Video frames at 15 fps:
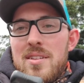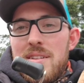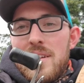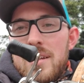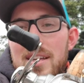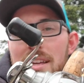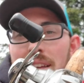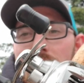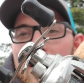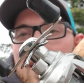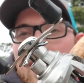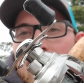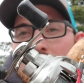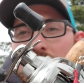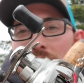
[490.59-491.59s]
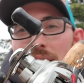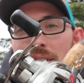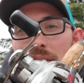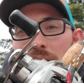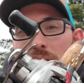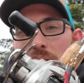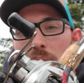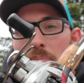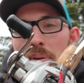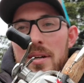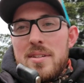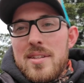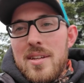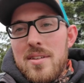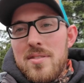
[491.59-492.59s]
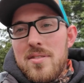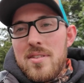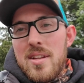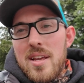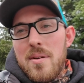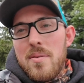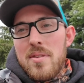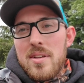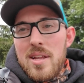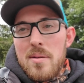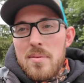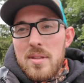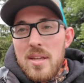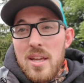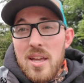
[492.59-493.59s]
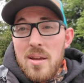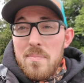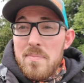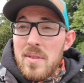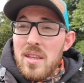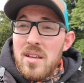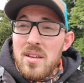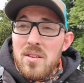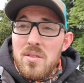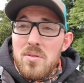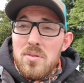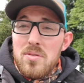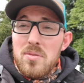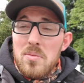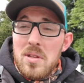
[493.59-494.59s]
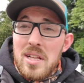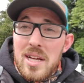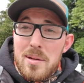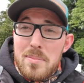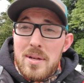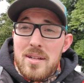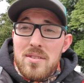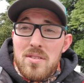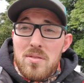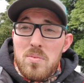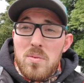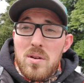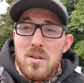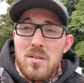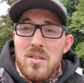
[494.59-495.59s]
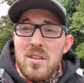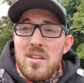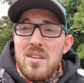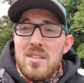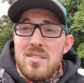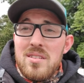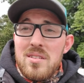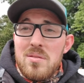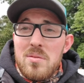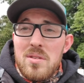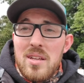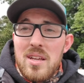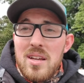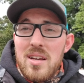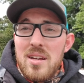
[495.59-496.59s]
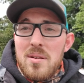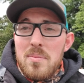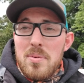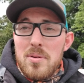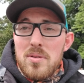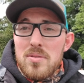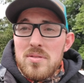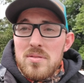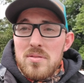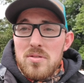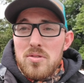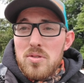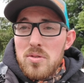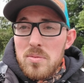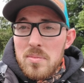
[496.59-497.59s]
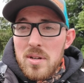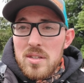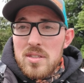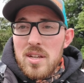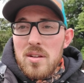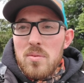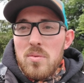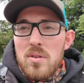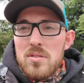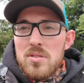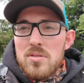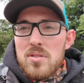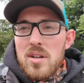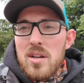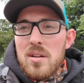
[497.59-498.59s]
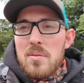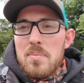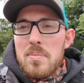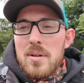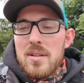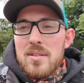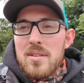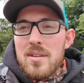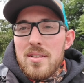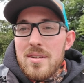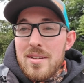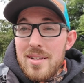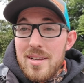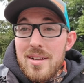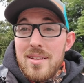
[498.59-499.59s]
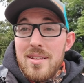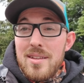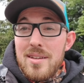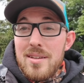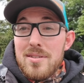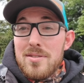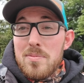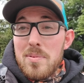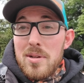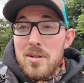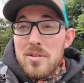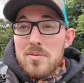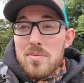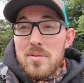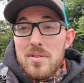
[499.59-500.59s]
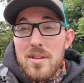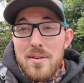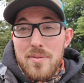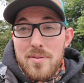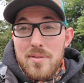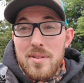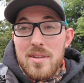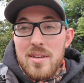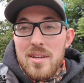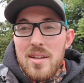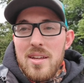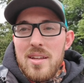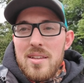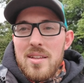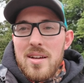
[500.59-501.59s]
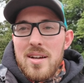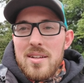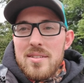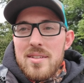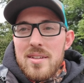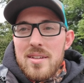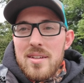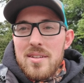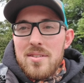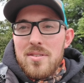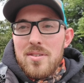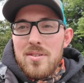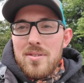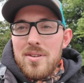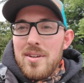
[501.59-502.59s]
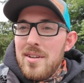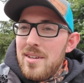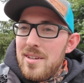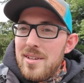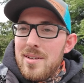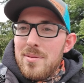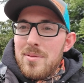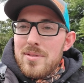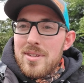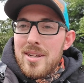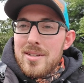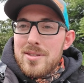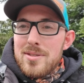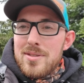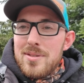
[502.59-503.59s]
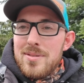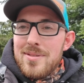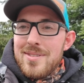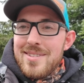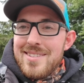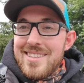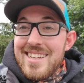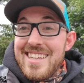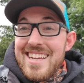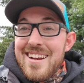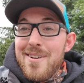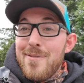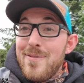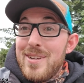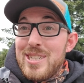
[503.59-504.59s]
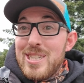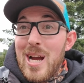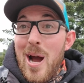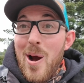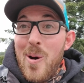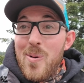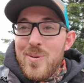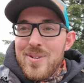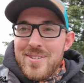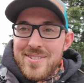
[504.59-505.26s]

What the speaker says: again, bucktails today were the name of the game. Threw some glide baits as well. Didn't really produce too much, had one strike, but the spinners were definitely the hot ticket. So we'll catch you soon. Take care and fish on.